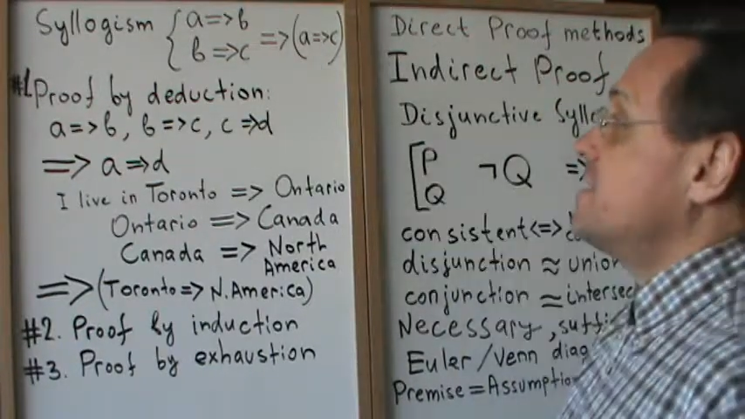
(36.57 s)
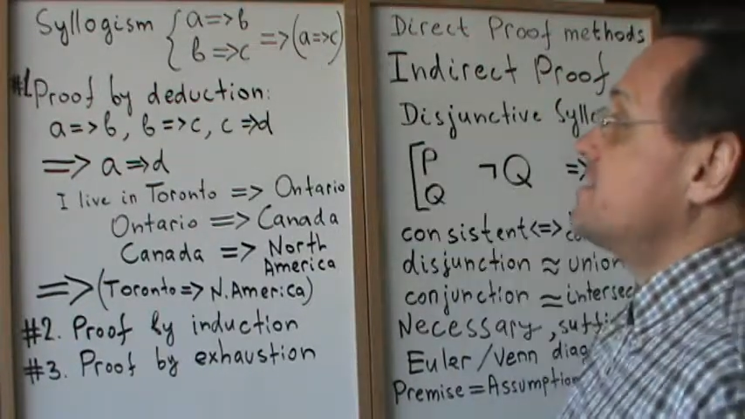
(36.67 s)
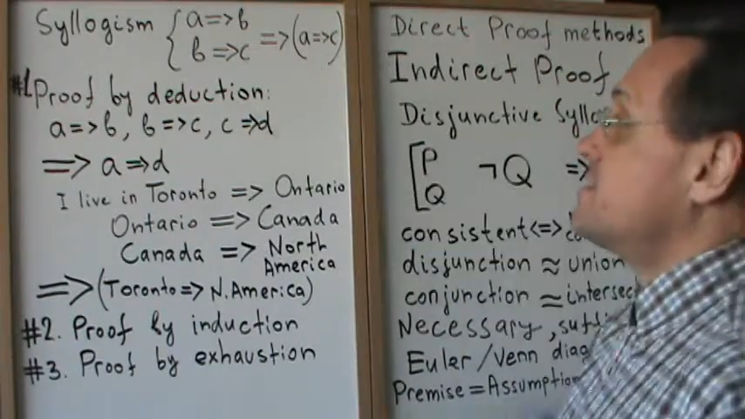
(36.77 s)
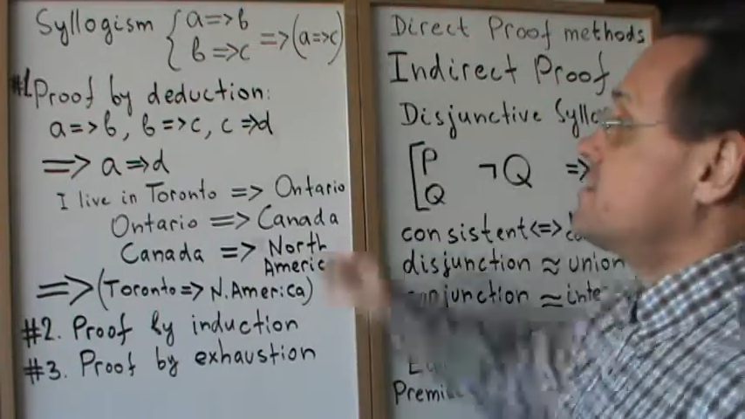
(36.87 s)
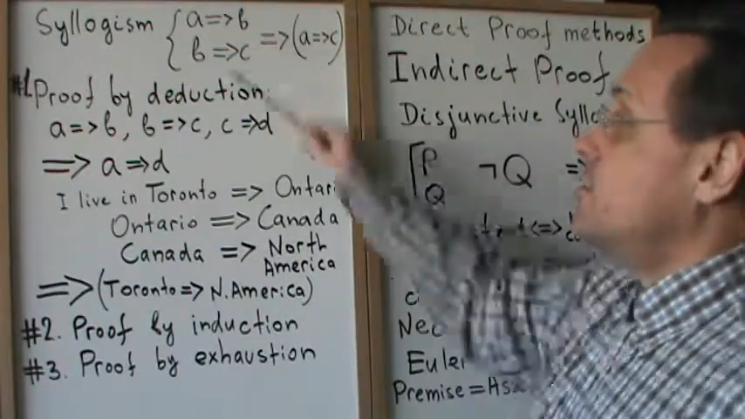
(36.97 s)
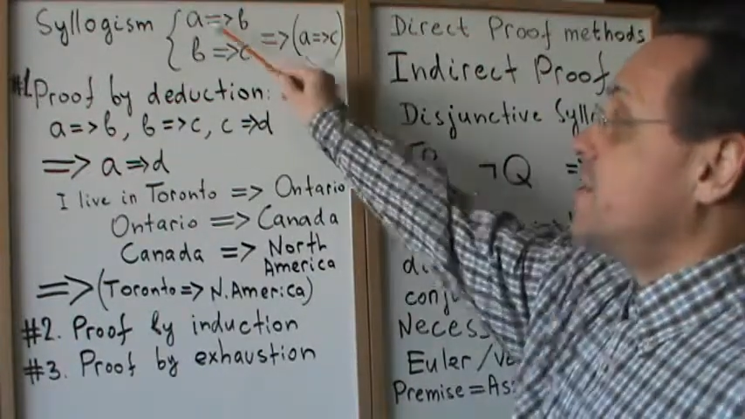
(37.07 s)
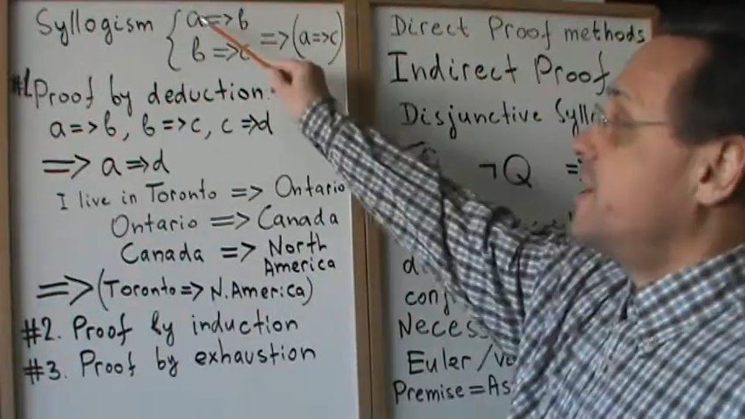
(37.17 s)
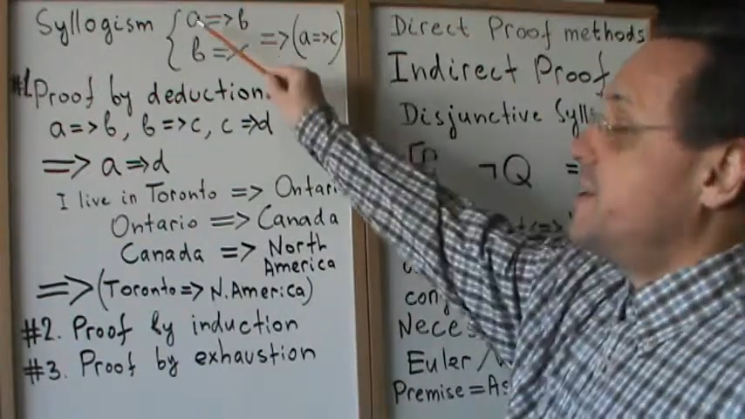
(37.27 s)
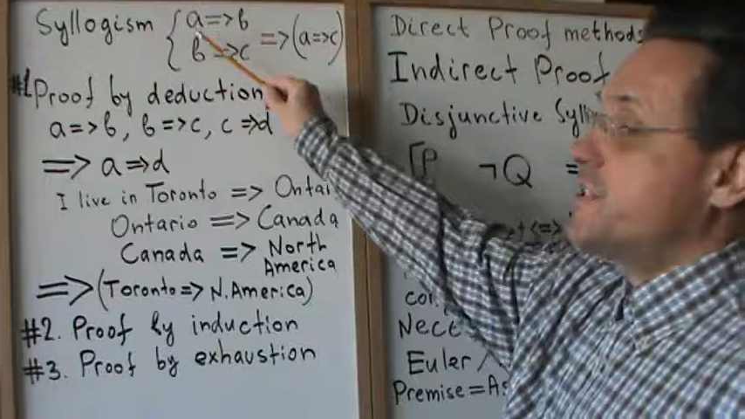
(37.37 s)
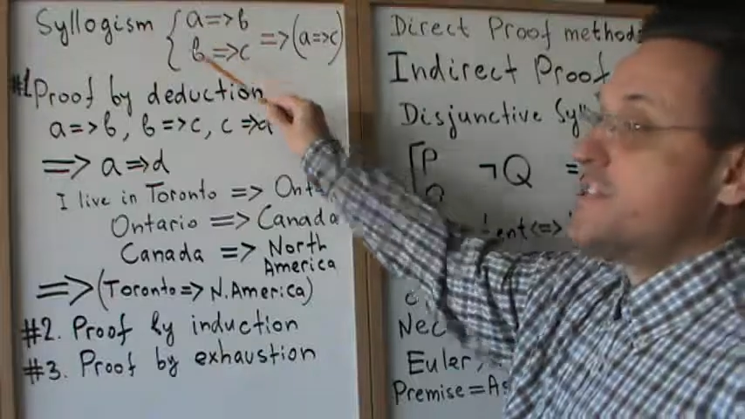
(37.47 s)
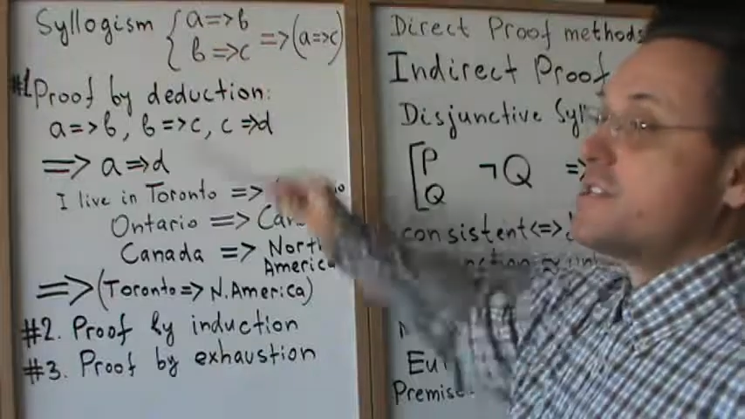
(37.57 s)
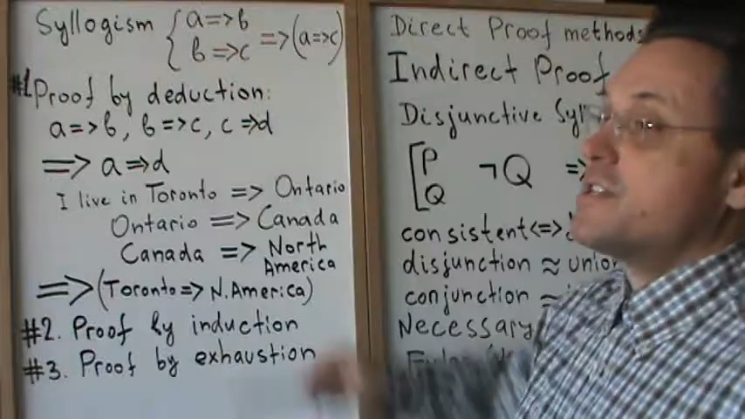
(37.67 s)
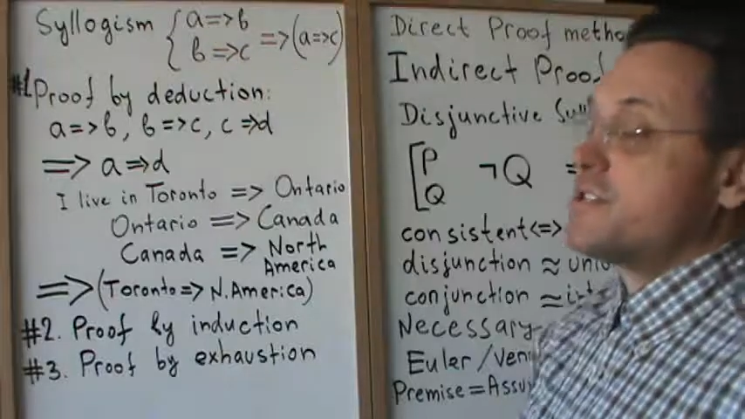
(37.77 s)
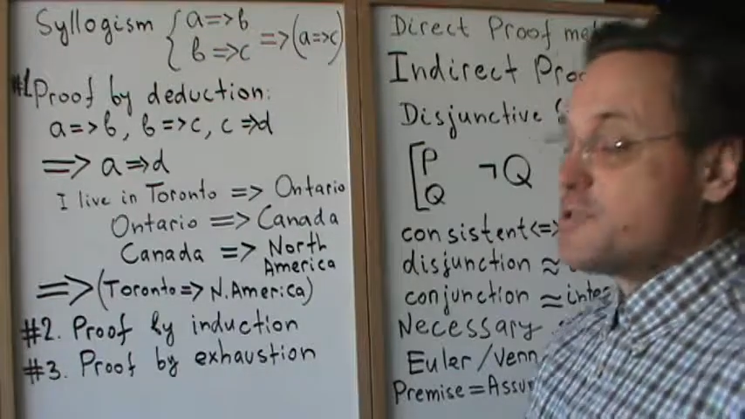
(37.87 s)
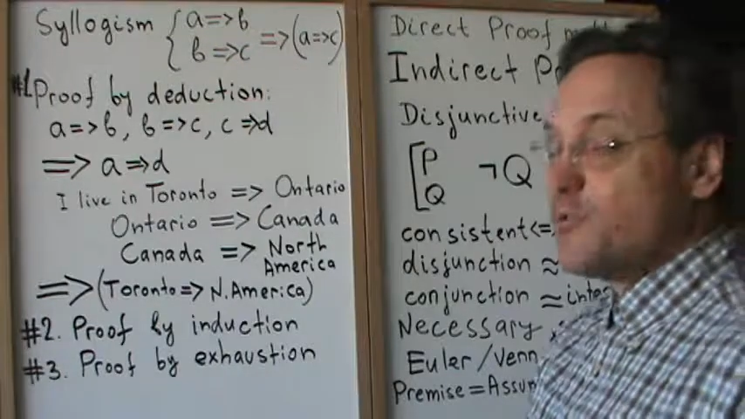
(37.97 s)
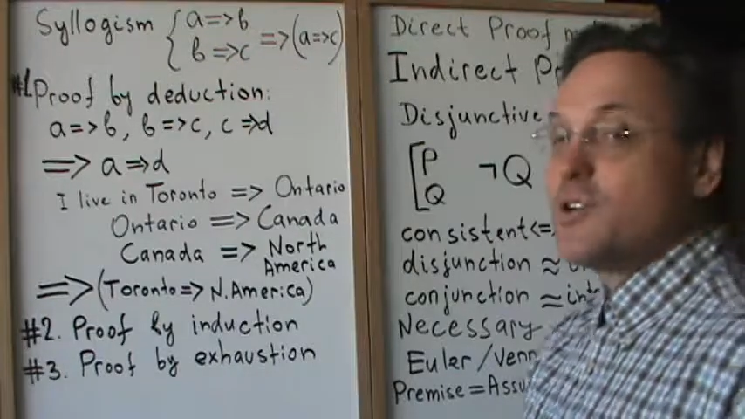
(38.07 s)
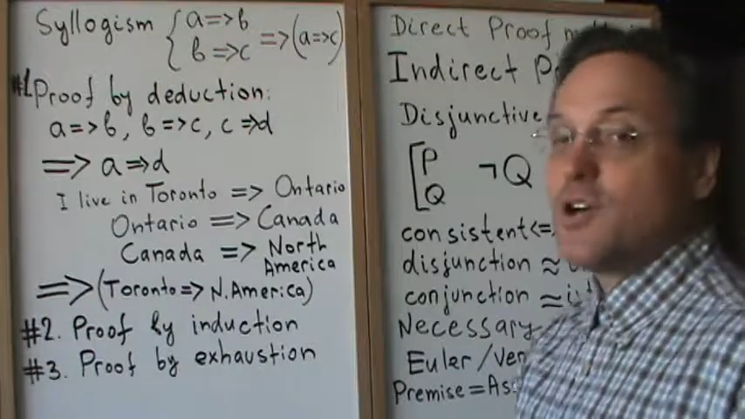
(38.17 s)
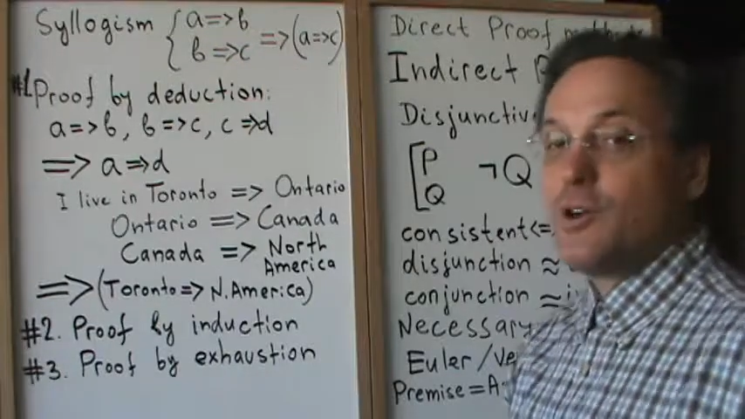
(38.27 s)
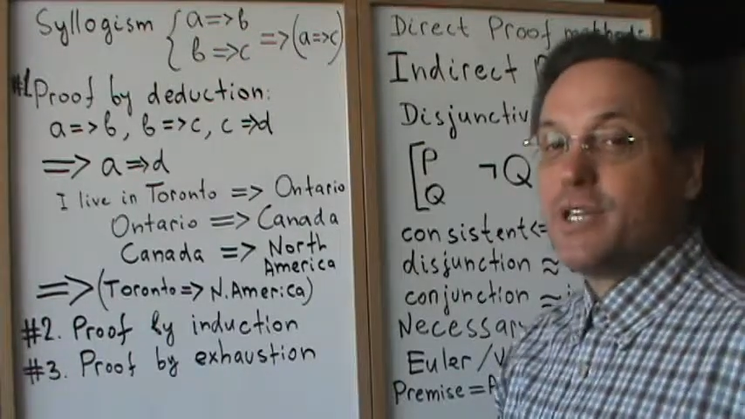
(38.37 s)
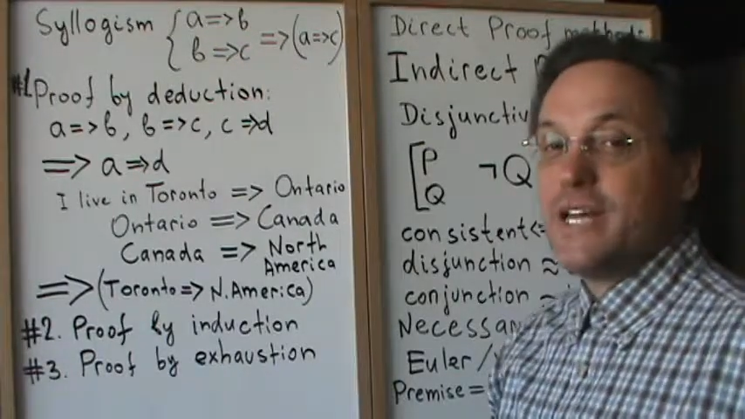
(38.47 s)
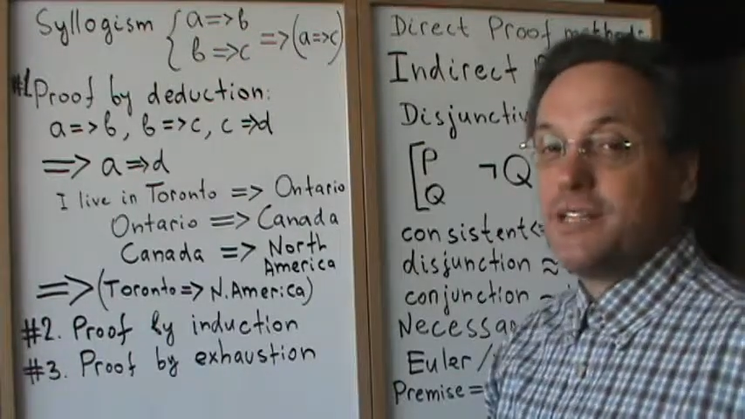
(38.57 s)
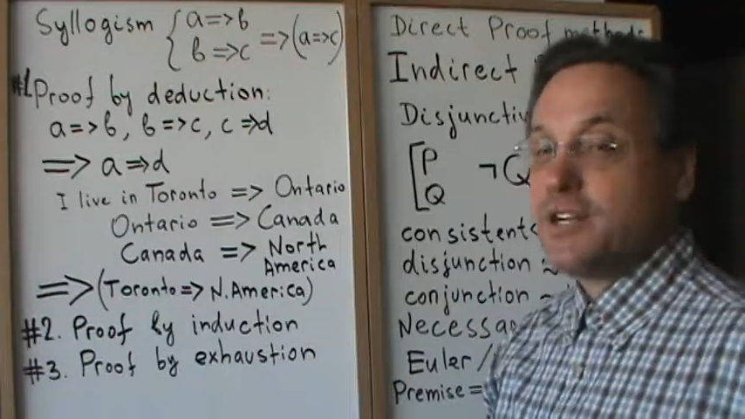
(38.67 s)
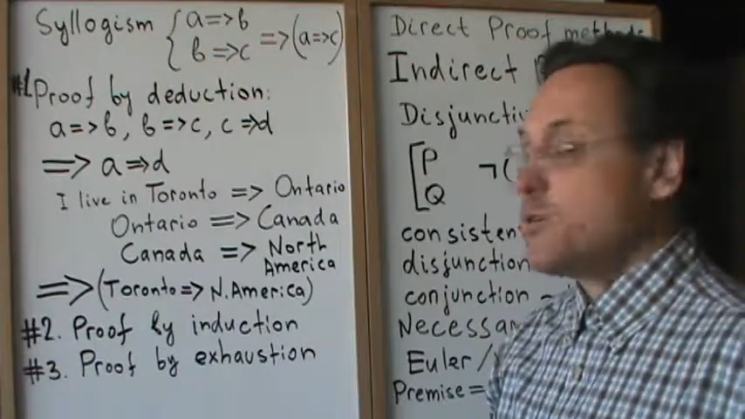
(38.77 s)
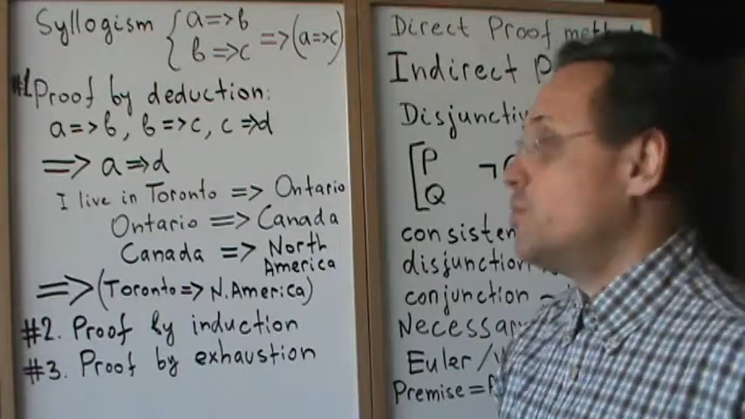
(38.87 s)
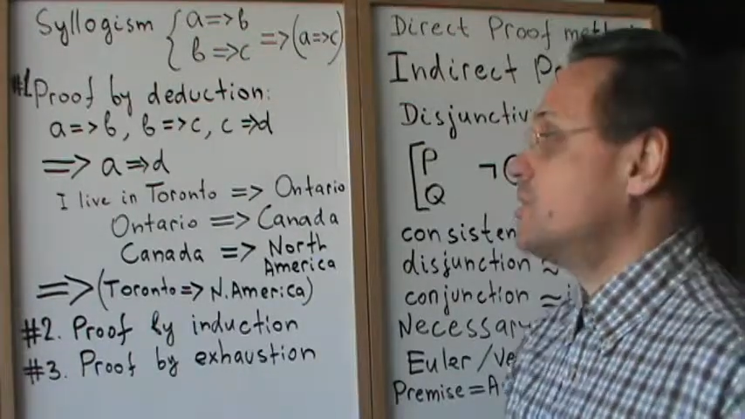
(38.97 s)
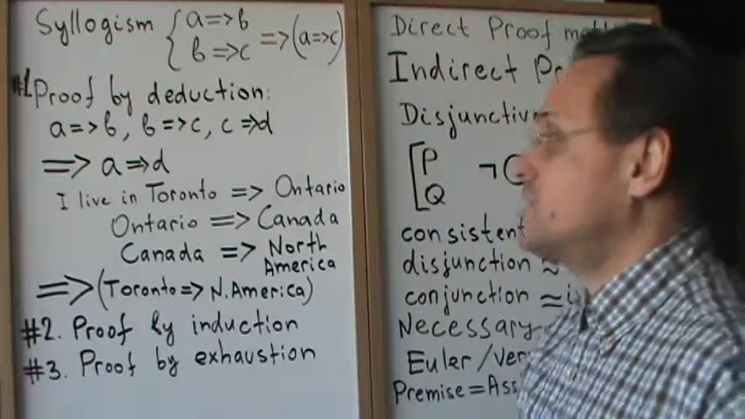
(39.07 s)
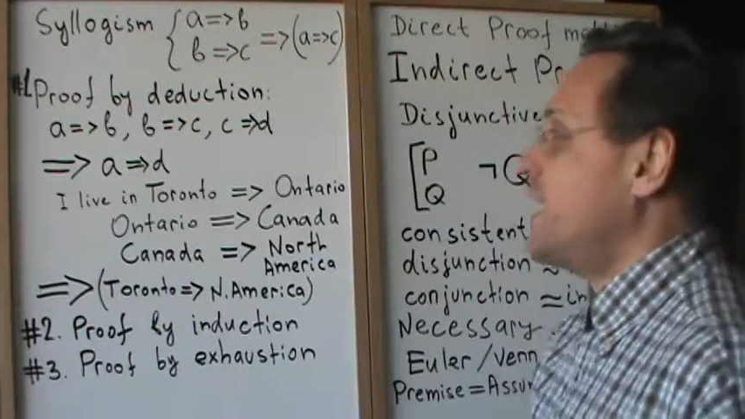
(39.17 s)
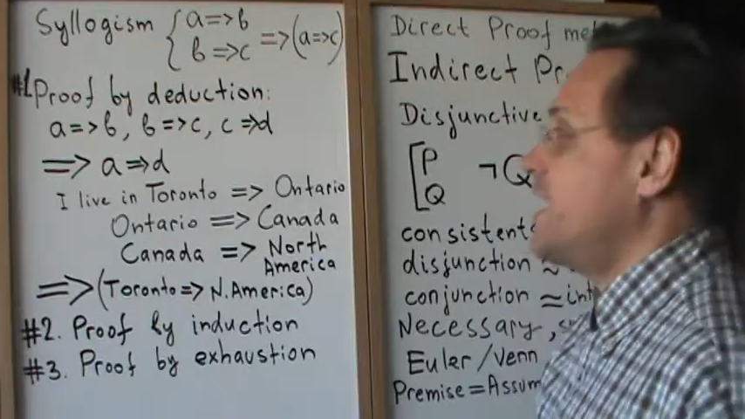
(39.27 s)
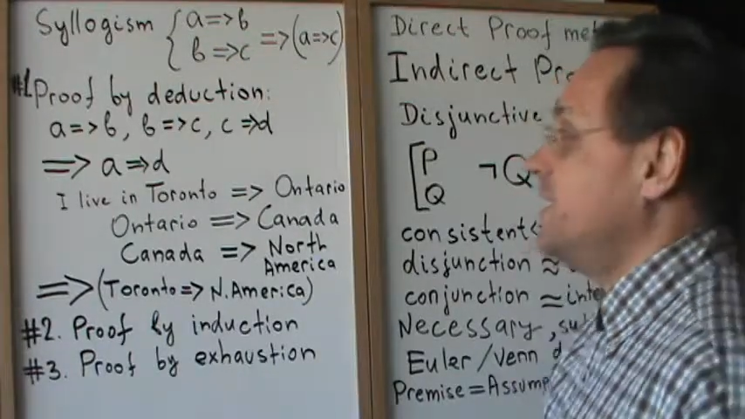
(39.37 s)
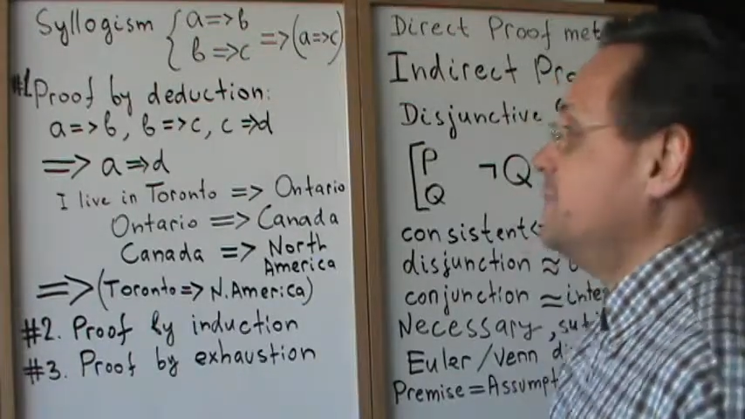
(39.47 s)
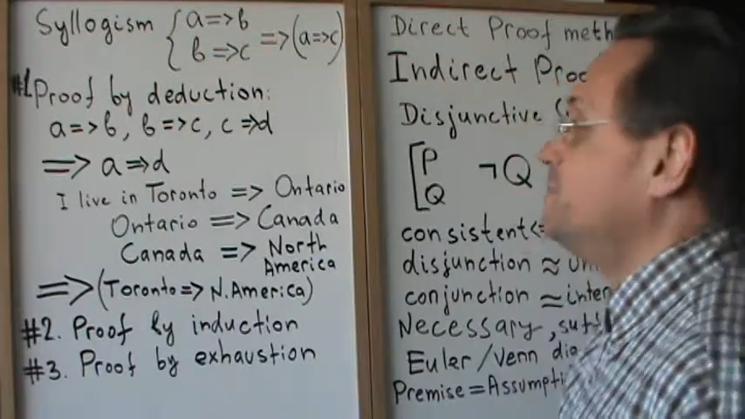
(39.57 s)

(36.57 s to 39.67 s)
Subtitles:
Socrates sooner or later will die.